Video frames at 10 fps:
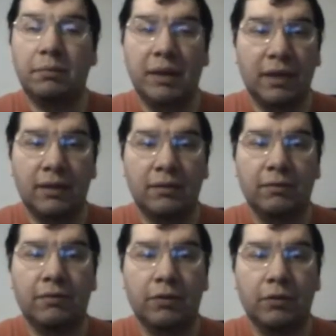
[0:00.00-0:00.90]

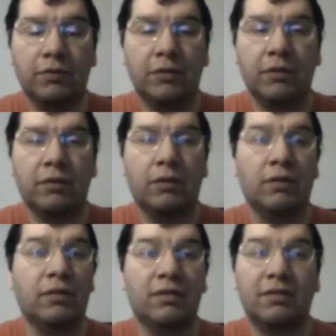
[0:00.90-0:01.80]
abandoned, frozen
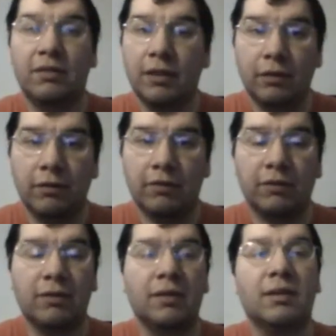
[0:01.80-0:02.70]
all these years
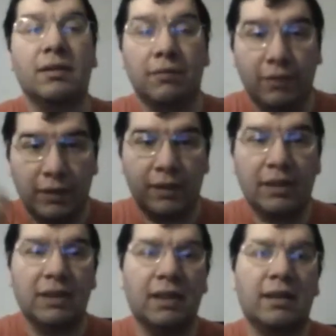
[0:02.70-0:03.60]

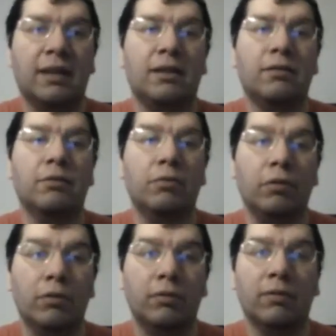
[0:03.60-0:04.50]
finally got out of the
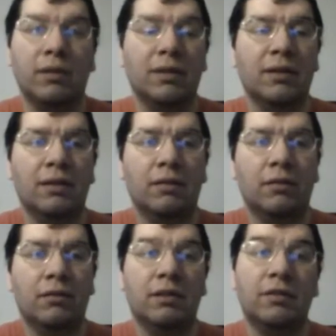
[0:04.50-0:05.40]
world,
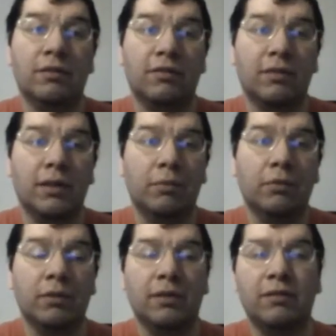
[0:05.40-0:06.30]
only
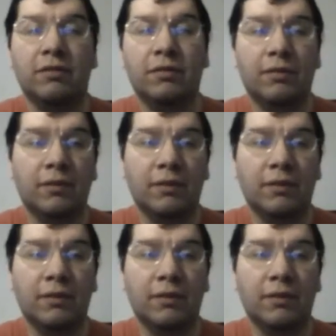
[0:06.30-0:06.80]
discovered his